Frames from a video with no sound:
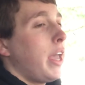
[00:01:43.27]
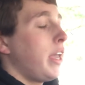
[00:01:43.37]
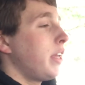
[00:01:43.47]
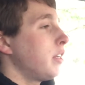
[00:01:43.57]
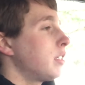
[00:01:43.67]

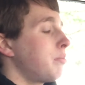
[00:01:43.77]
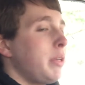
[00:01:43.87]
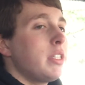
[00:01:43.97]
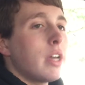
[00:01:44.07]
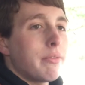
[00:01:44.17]
It
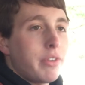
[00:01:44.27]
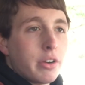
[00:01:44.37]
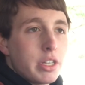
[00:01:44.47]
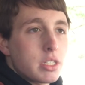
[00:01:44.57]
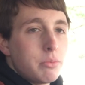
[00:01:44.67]
speeds up
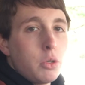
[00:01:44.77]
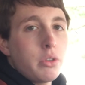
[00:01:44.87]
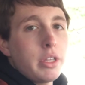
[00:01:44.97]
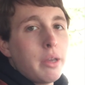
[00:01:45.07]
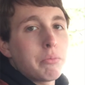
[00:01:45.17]
very
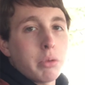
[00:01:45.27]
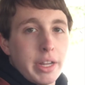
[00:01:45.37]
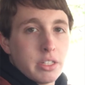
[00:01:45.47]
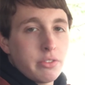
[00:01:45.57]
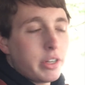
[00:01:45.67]
smoothly and
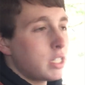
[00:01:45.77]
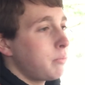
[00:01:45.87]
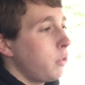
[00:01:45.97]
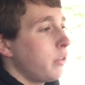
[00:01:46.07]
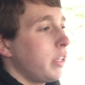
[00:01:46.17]
brakes very
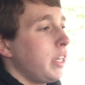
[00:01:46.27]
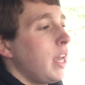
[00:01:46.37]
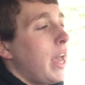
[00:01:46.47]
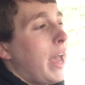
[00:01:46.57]
smoothly.